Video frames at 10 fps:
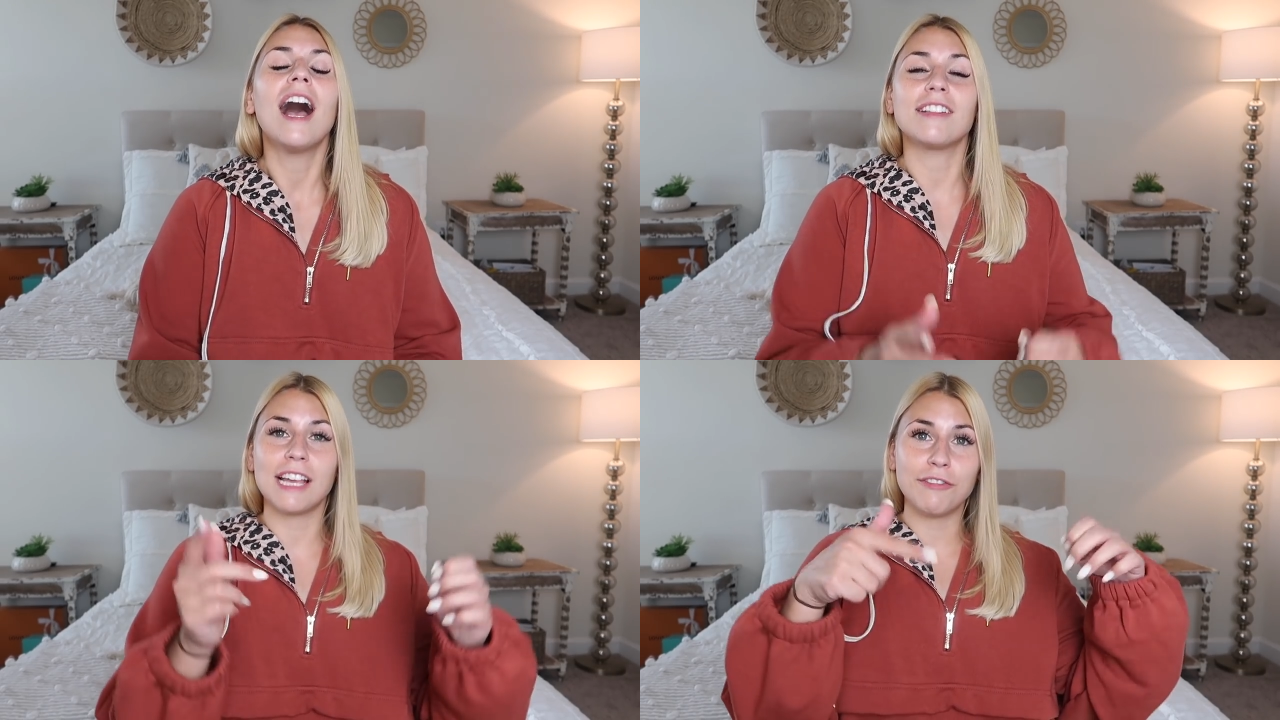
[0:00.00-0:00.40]

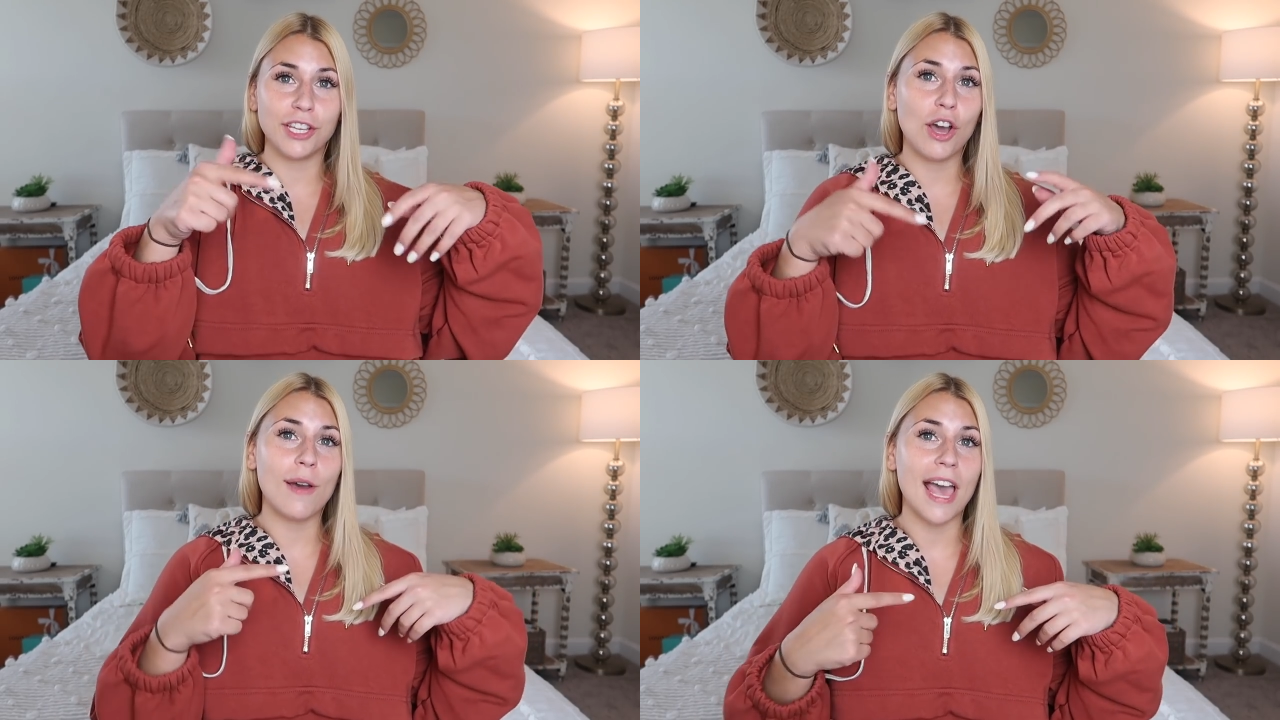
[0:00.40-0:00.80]
I'll
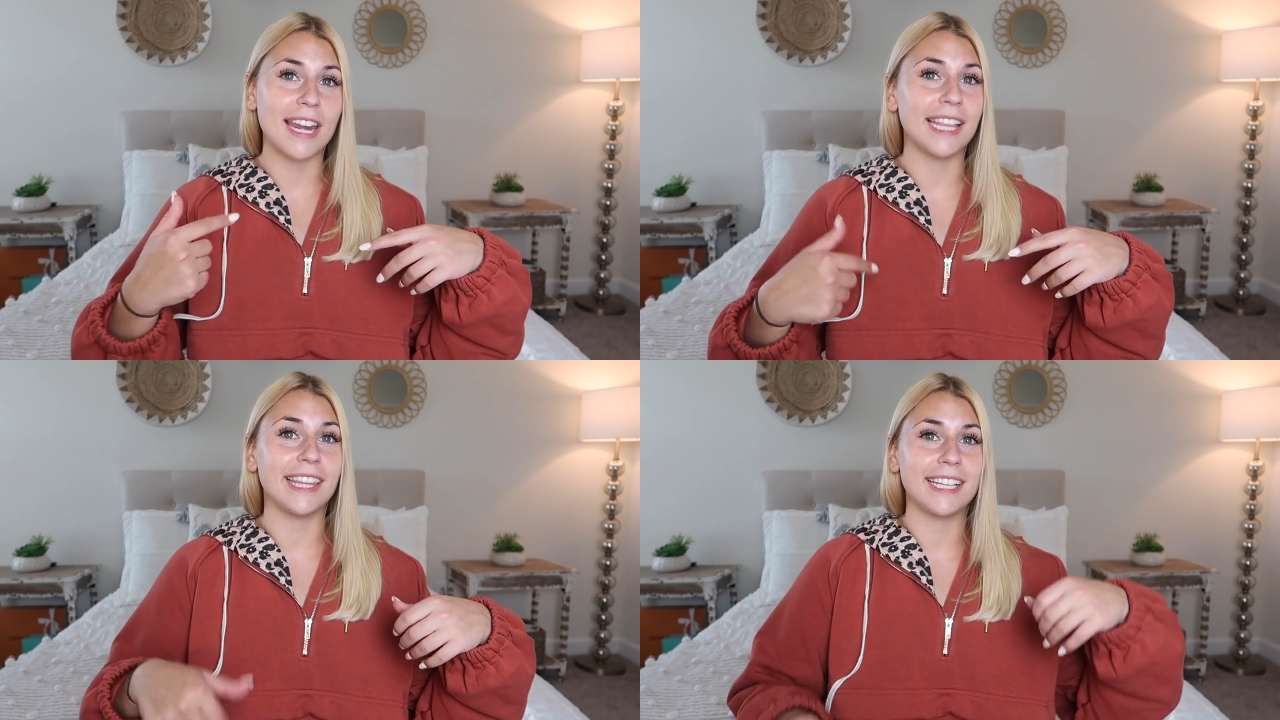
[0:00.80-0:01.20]
definitely go
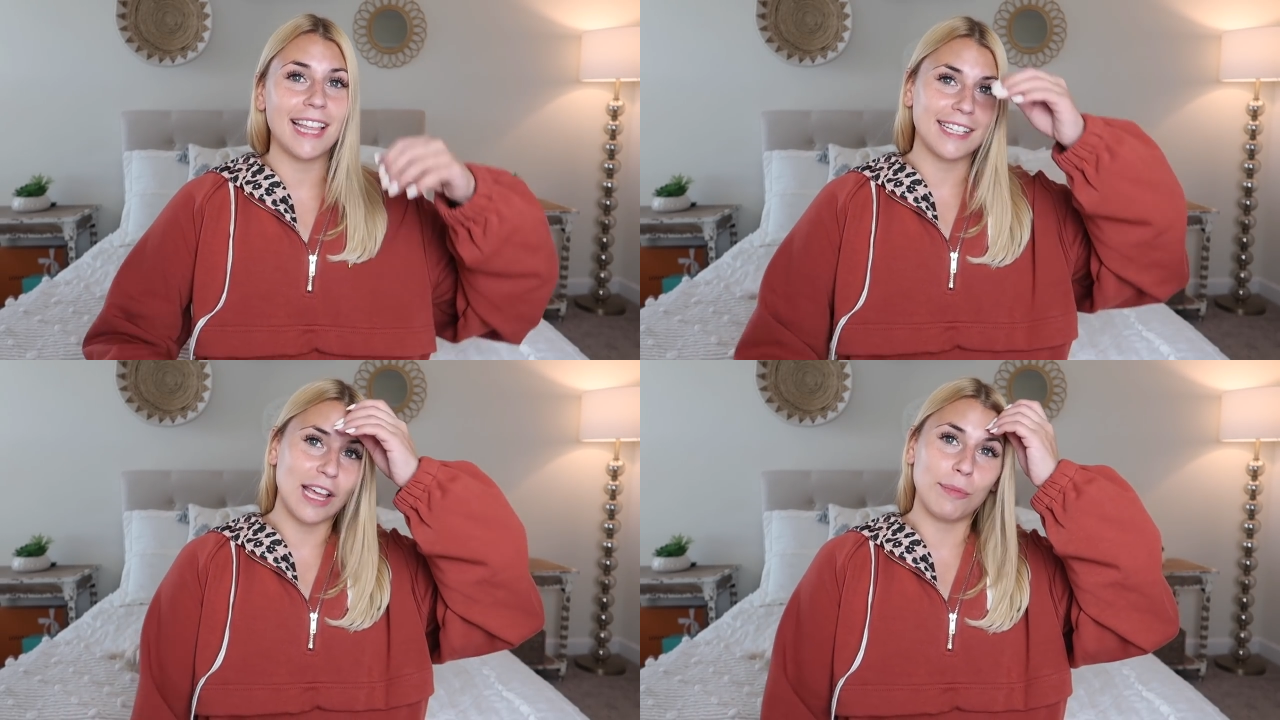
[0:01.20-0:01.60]
ahead and link
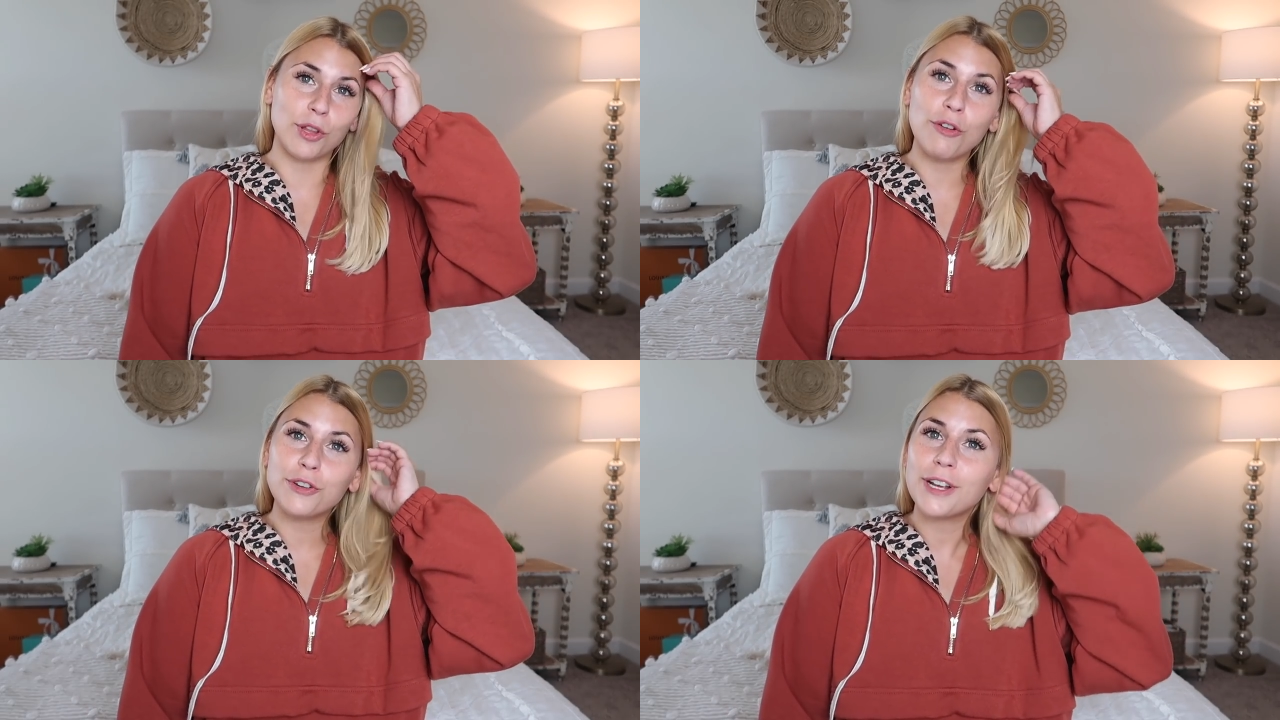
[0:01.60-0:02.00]
that down
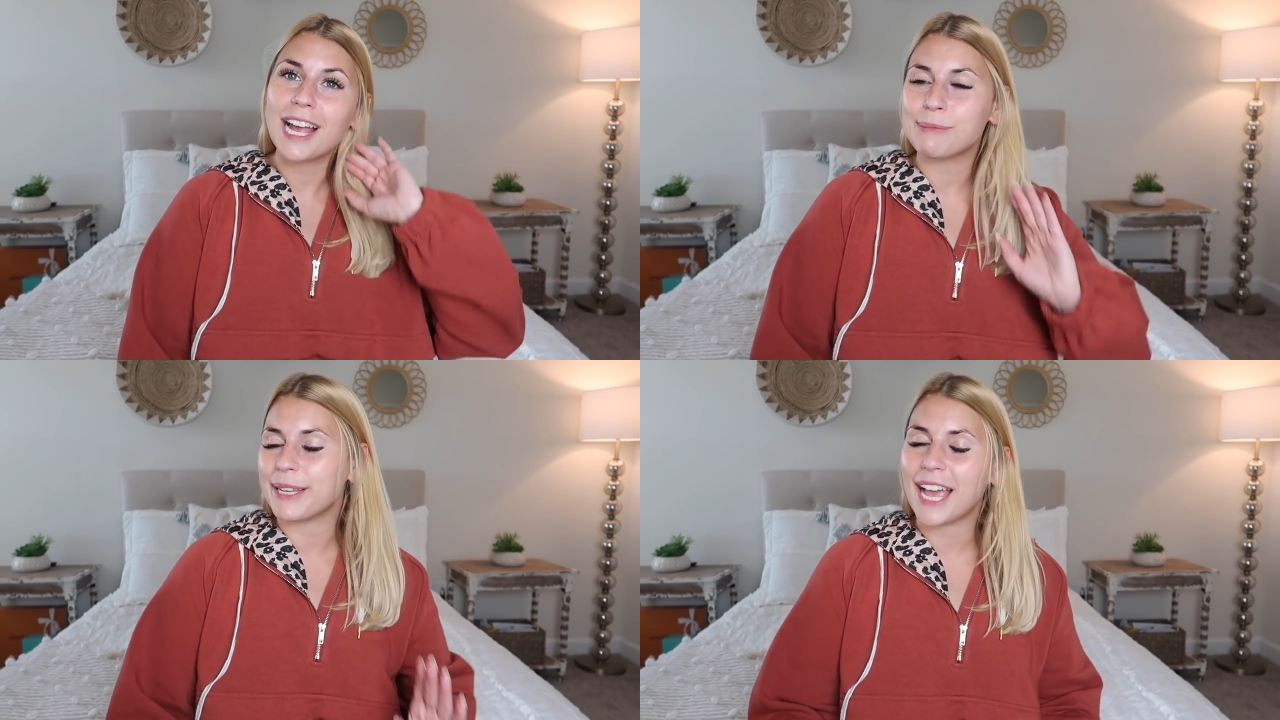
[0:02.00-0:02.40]
below for you
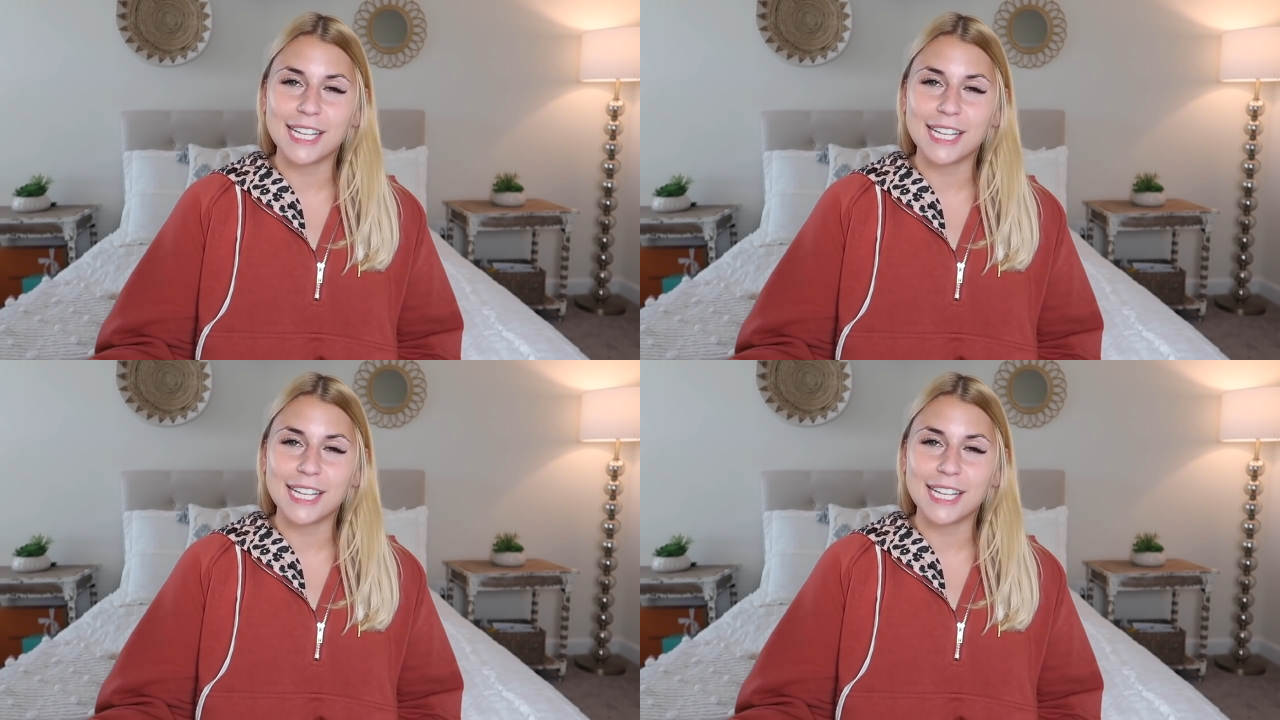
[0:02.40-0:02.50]
guys, but yeah,